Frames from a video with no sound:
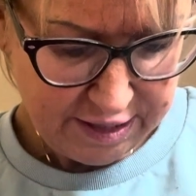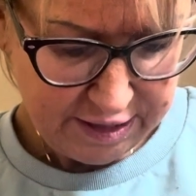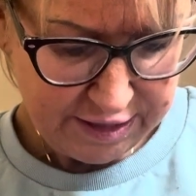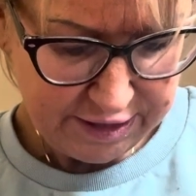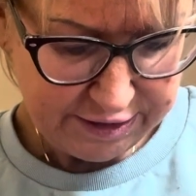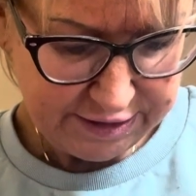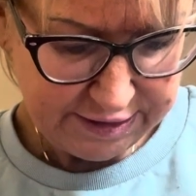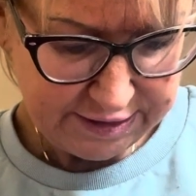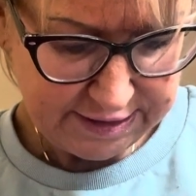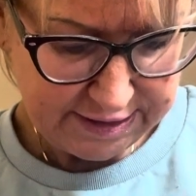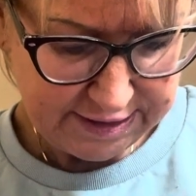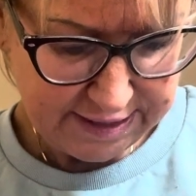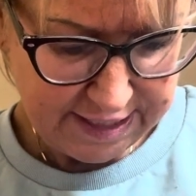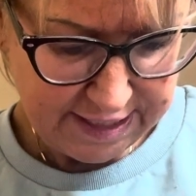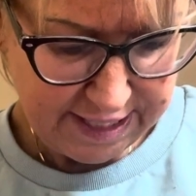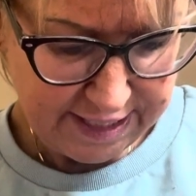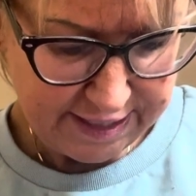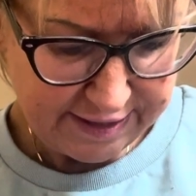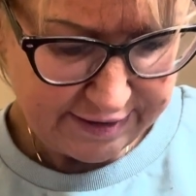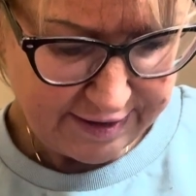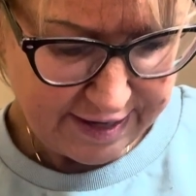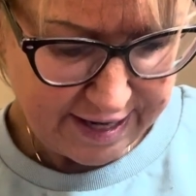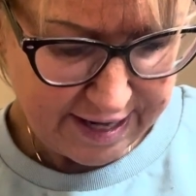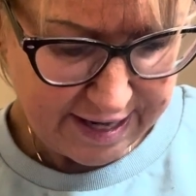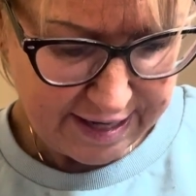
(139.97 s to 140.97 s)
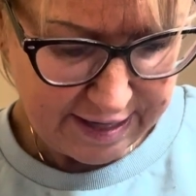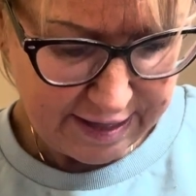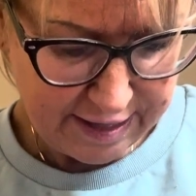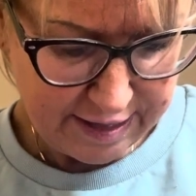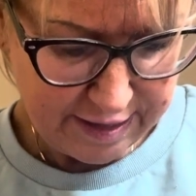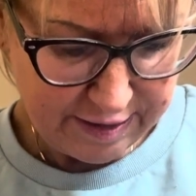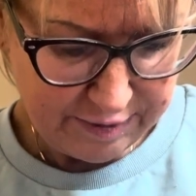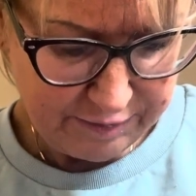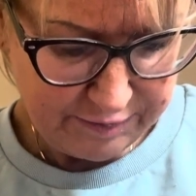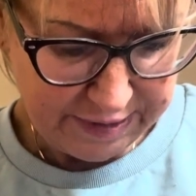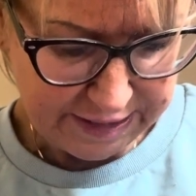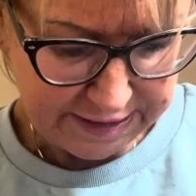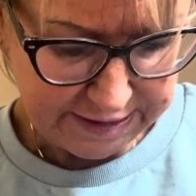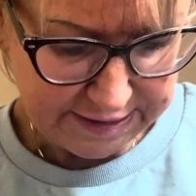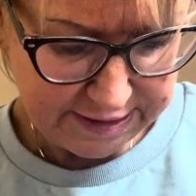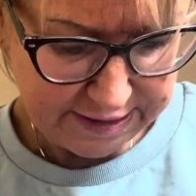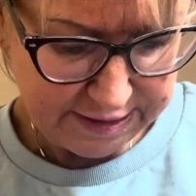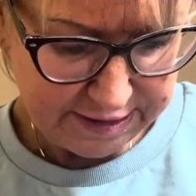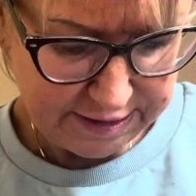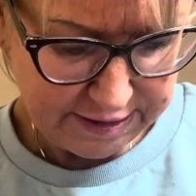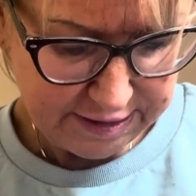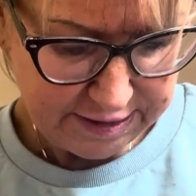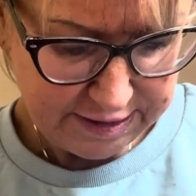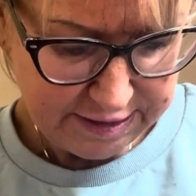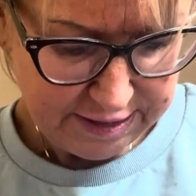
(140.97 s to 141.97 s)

You just take that and mix it.